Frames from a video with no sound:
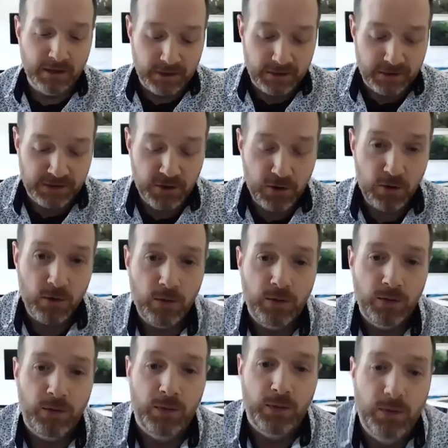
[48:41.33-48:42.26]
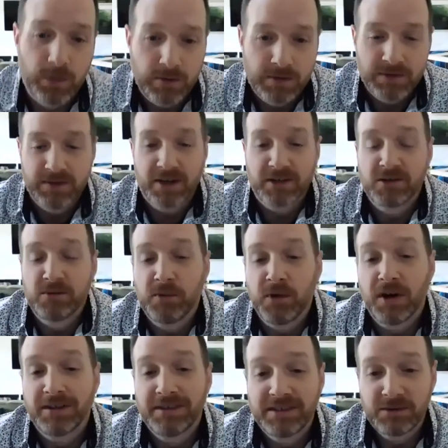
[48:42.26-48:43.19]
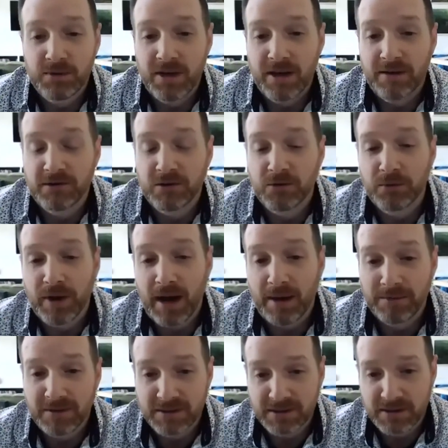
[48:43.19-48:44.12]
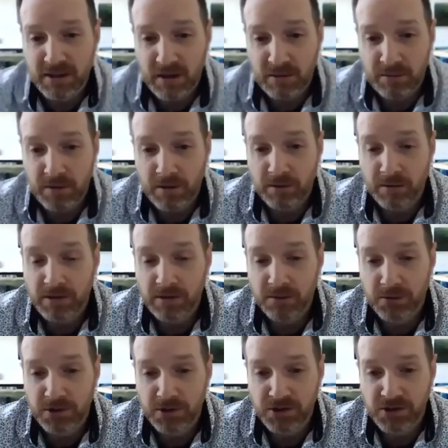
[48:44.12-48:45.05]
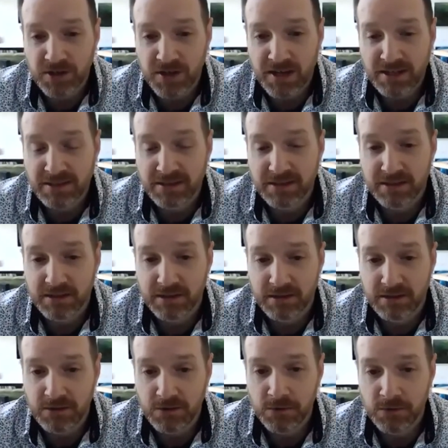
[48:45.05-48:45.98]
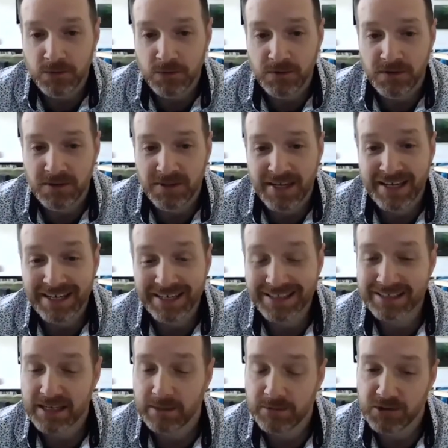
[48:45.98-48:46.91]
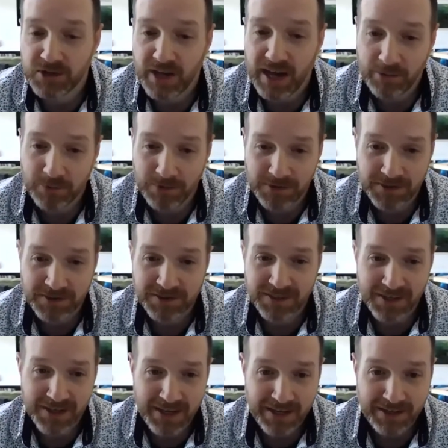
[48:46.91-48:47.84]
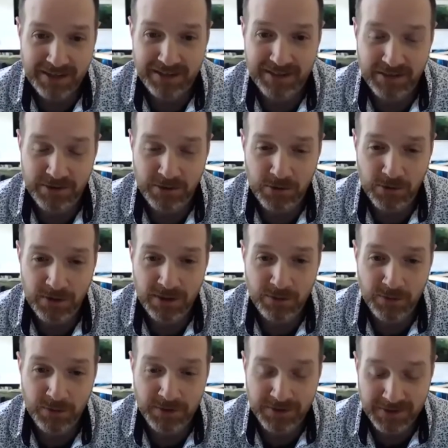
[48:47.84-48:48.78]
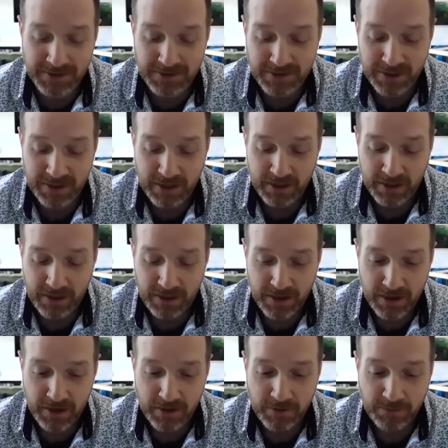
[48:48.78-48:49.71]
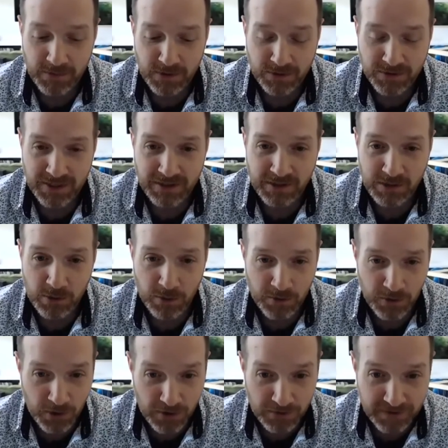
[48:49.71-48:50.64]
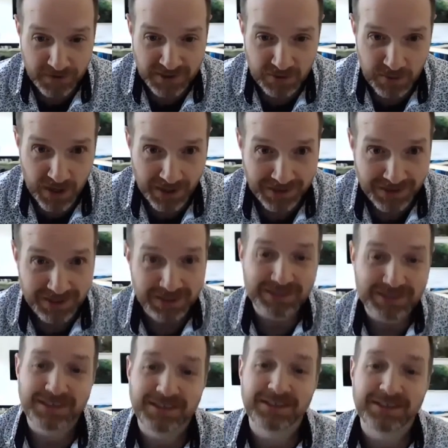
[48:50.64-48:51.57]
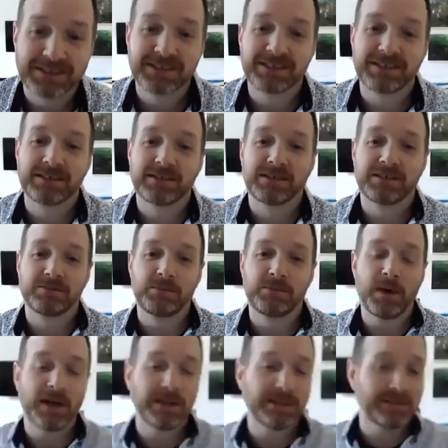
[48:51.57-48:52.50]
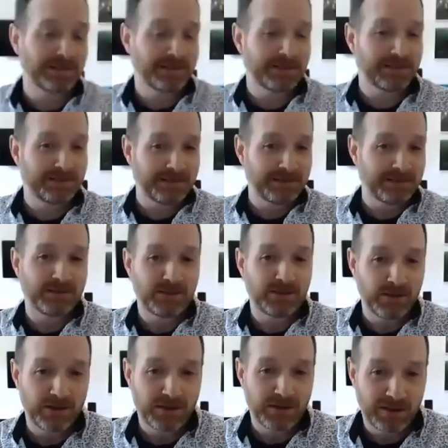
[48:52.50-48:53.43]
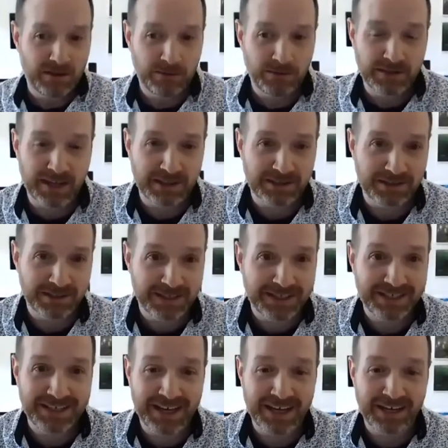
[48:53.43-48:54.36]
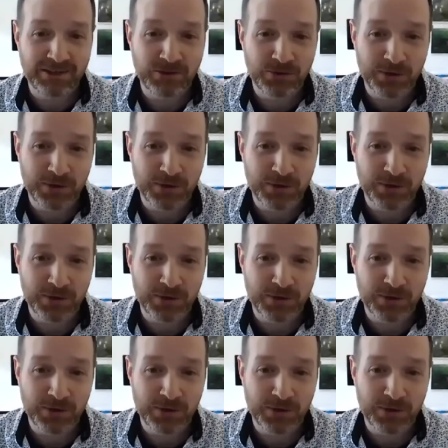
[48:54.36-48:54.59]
So, Dr. Baltes, we have to wrap this up. I really appreciate you taking the time to chat with us today. I know that it was, you said that you were nervous about this, but it was excellent. I